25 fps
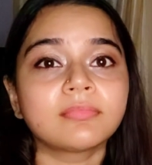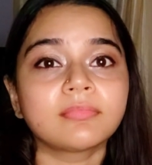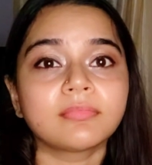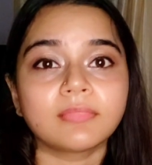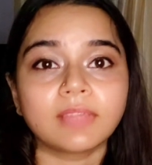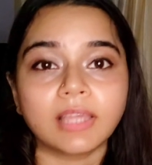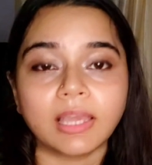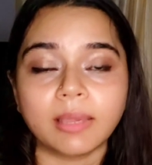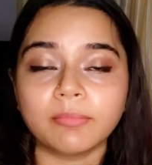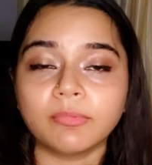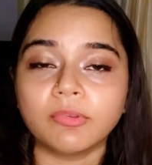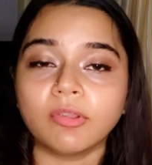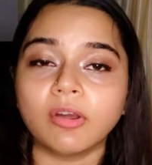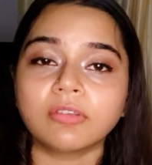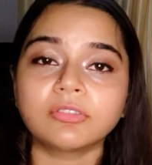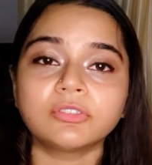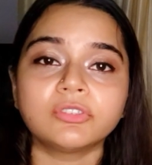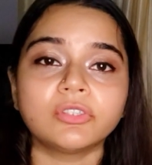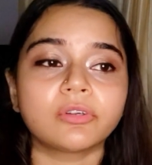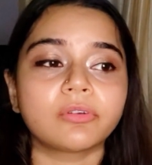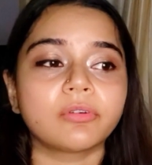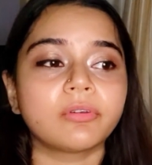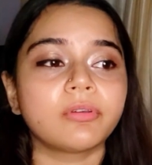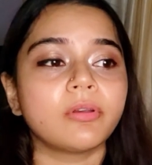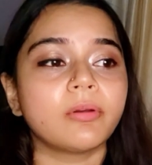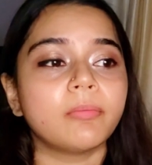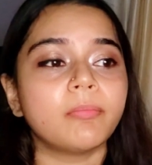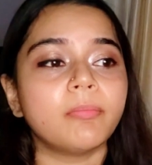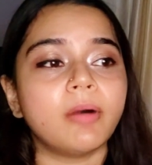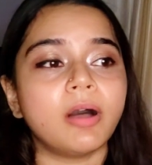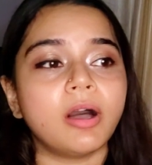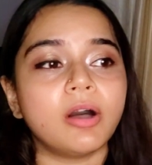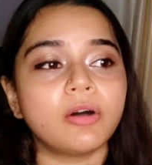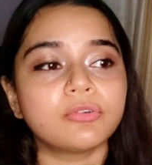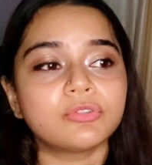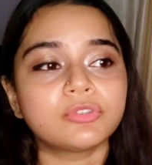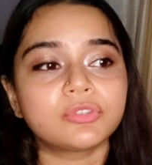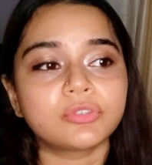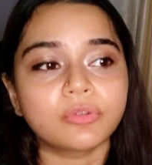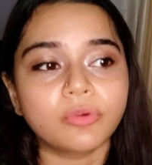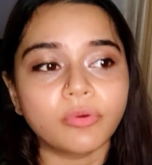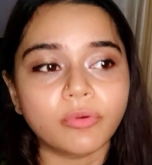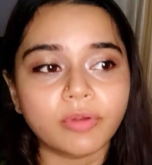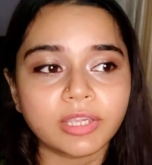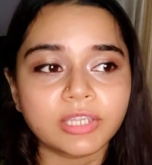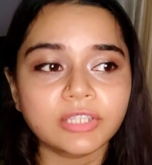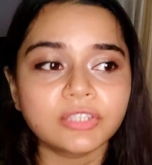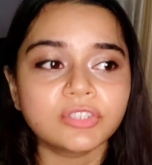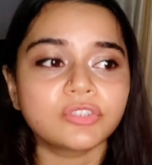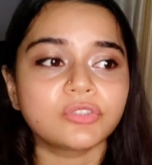I'm not talking about
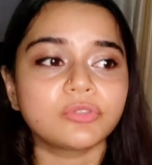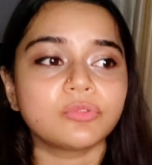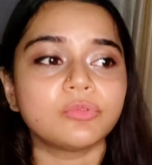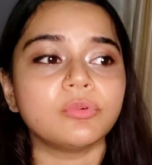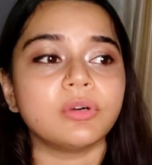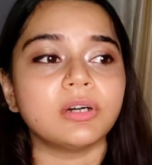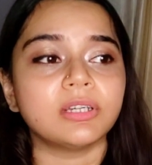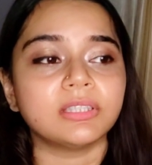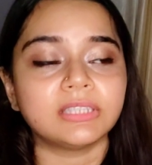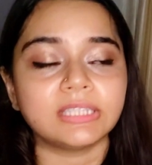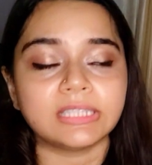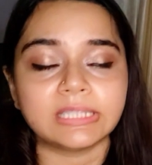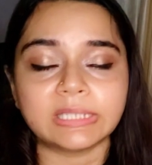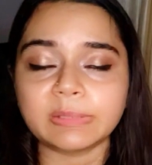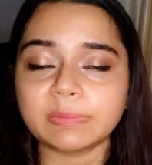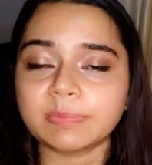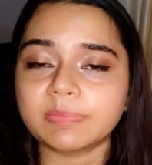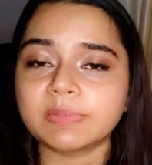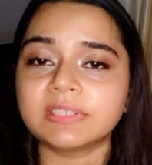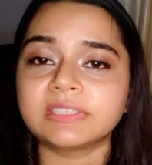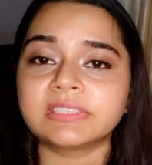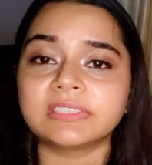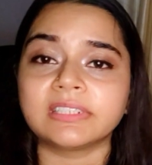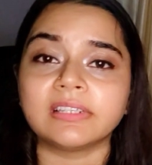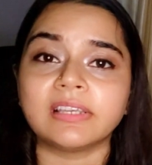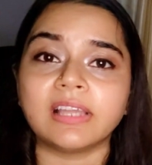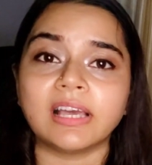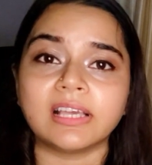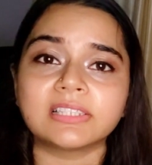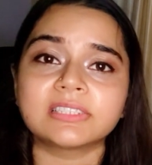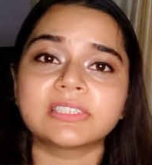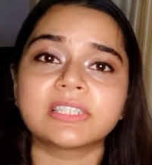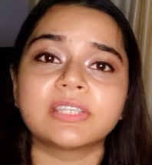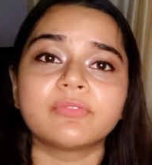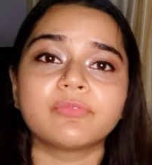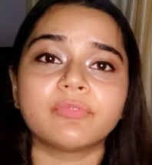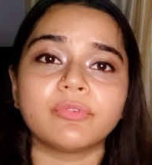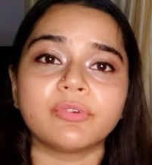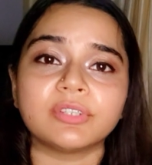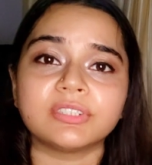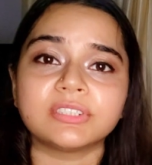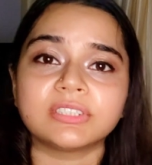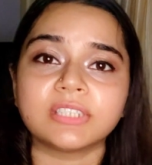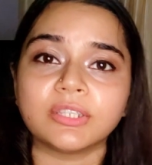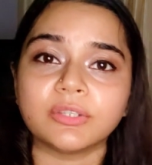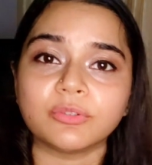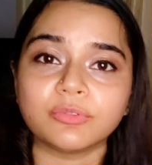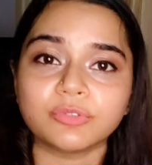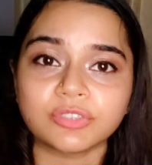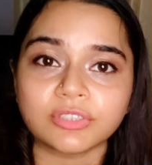going to a therapist and asking for a
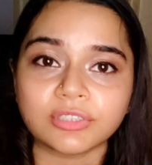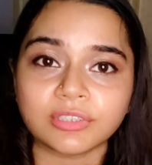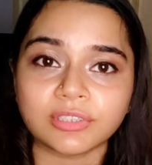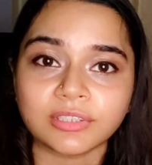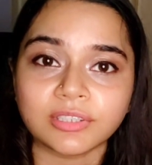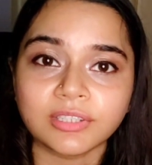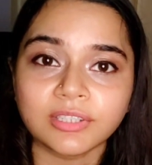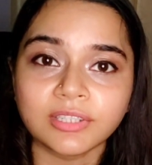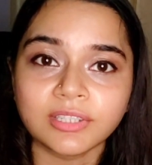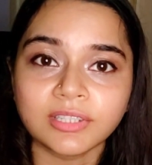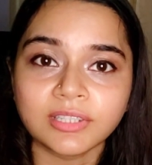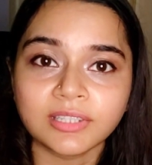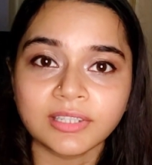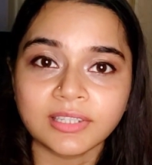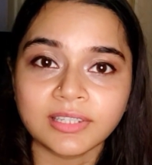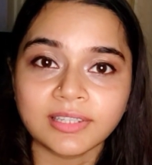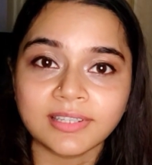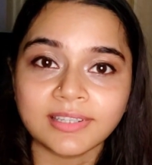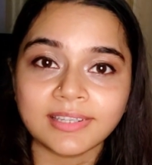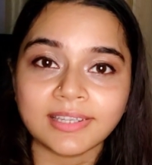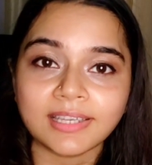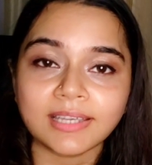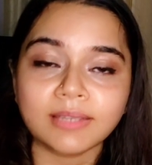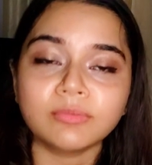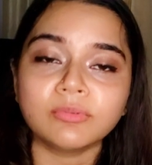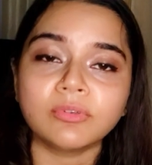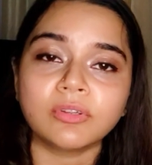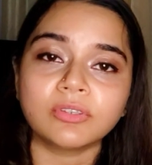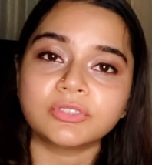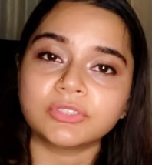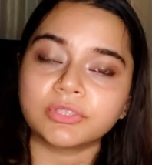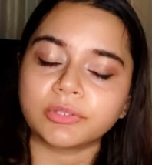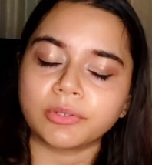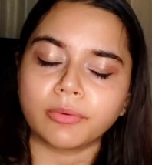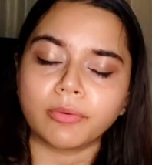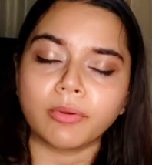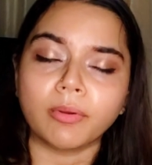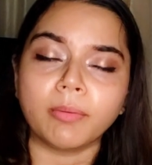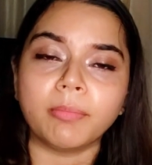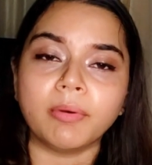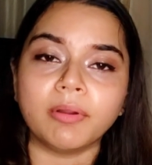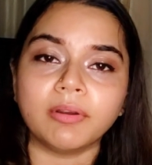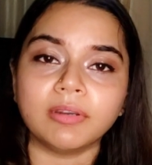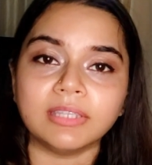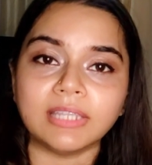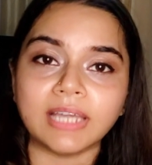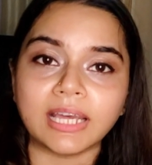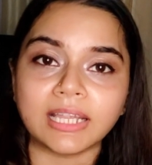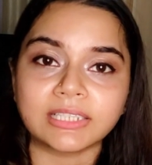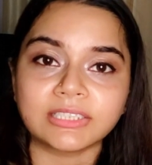solution. I'm not talking about
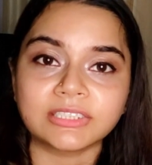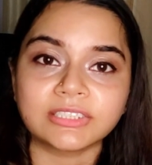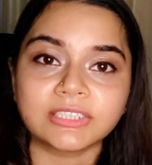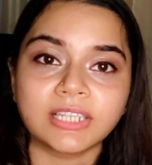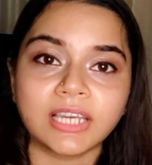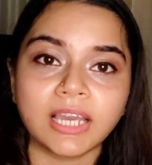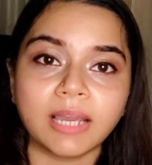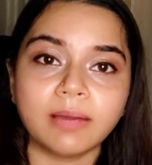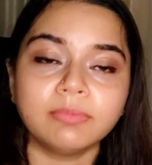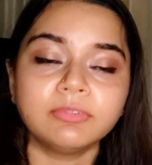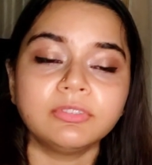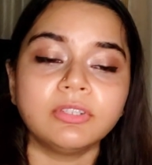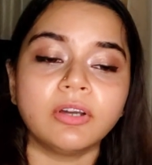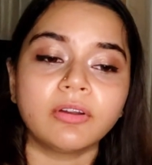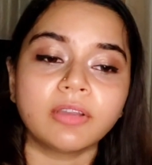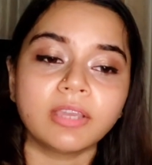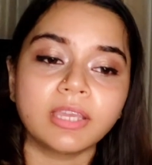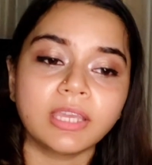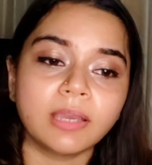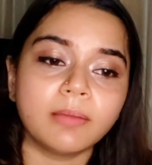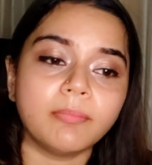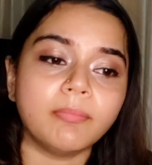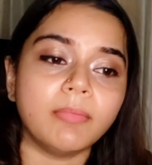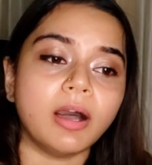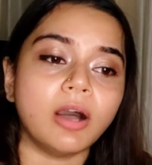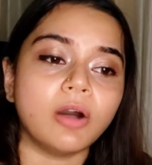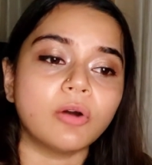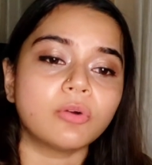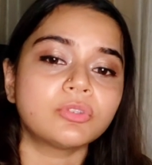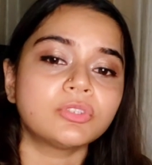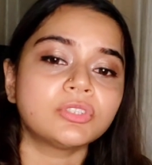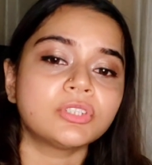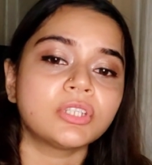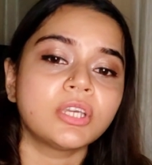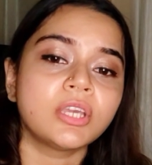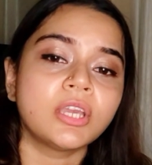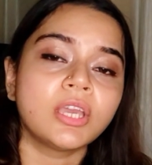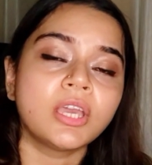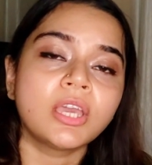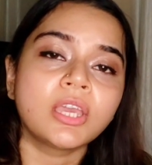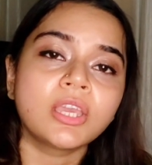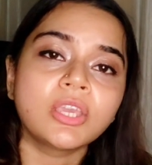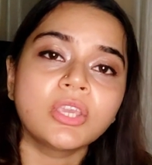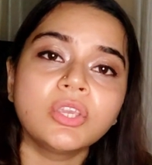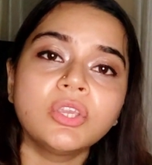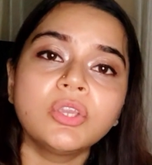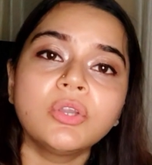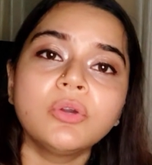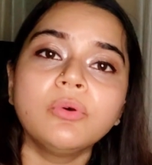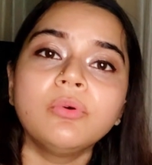that. I'm talking about
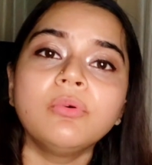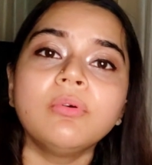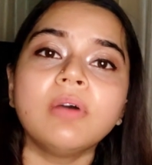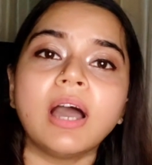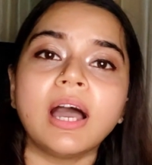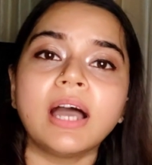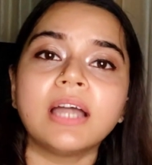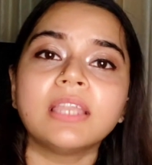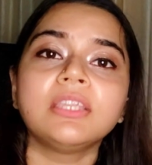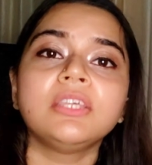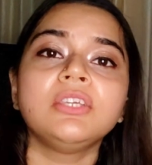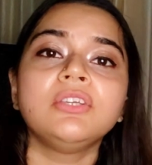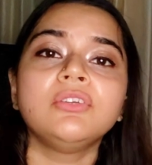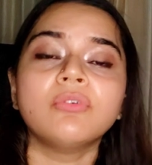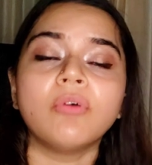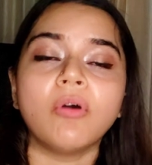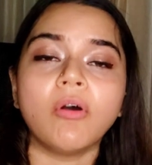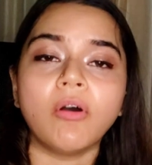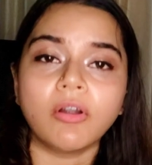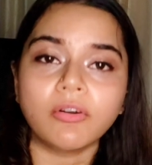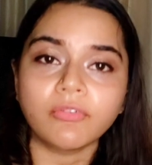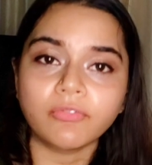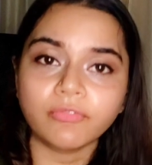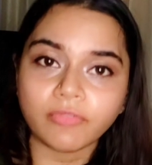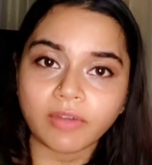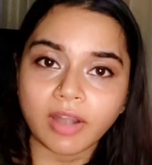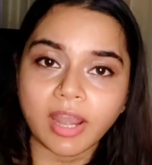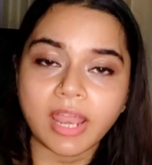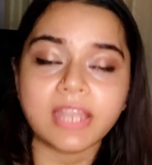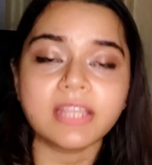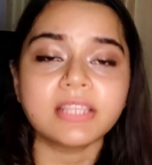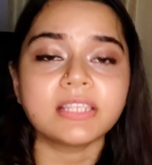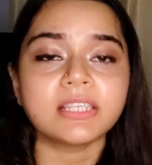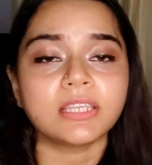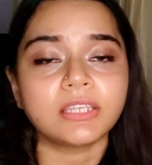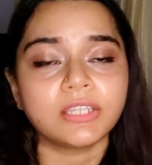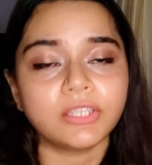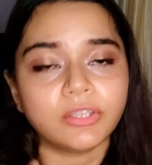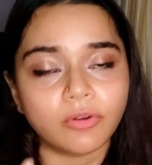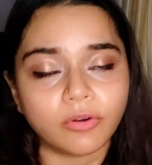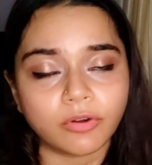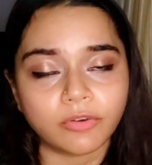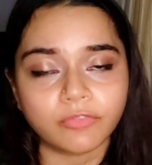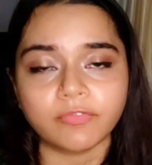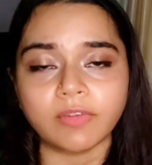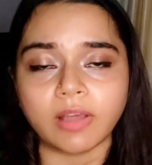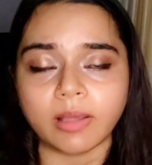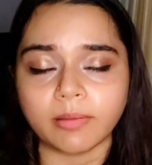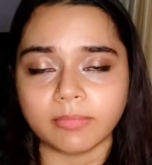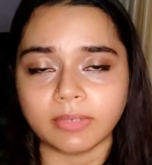you and your friends and your
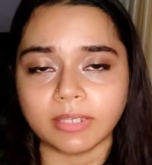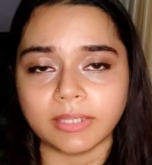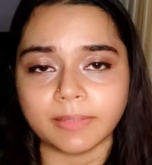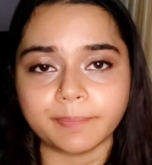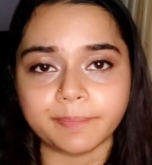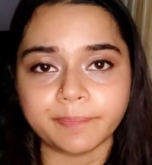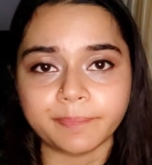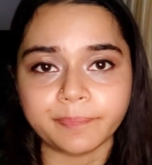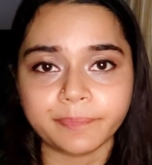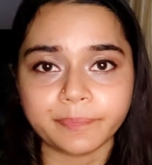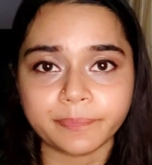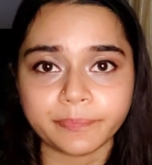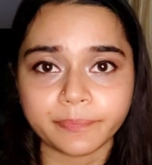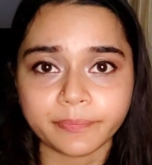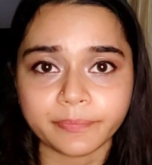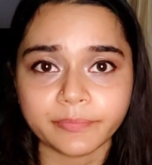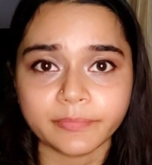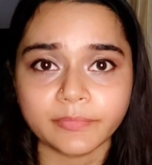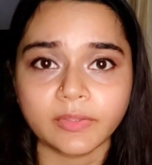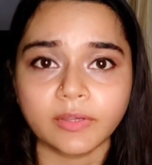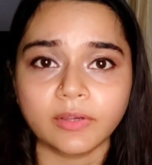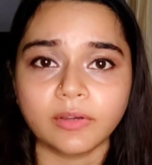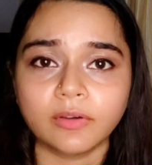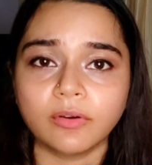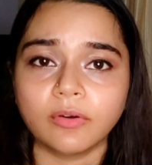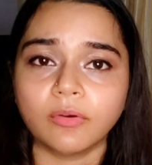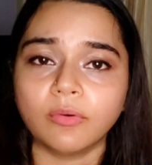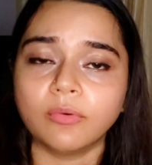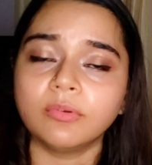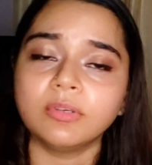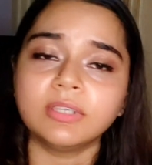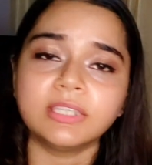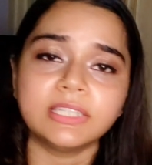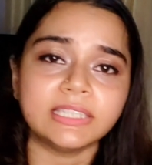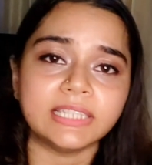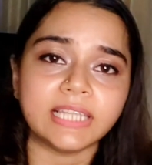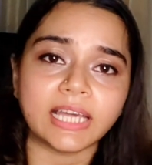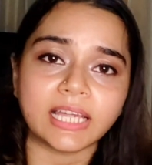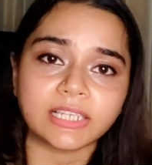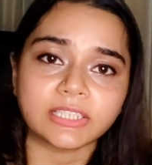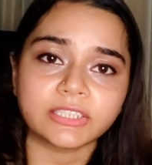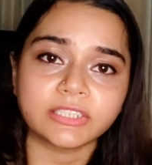family. Only that.